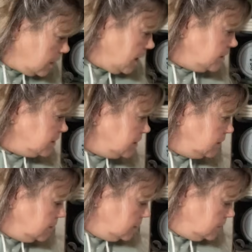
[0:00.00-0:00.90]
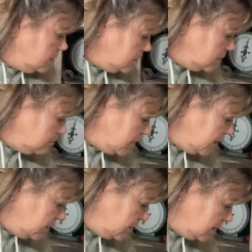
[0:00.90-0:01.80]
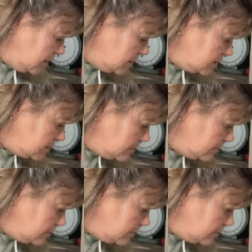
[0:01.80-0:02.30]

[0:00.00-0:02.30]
I did paint this.